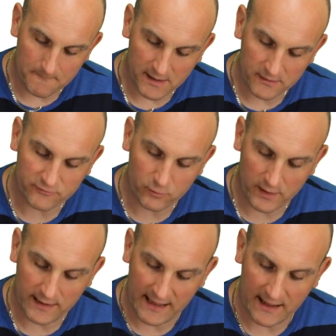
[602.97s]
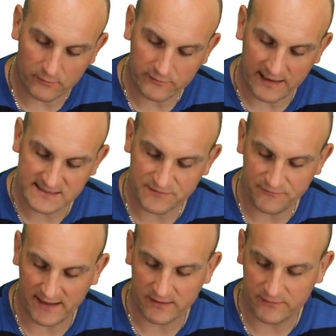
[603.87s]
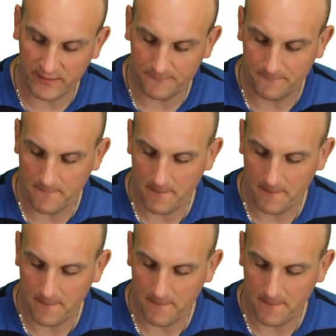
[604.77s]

-1 out as a factor.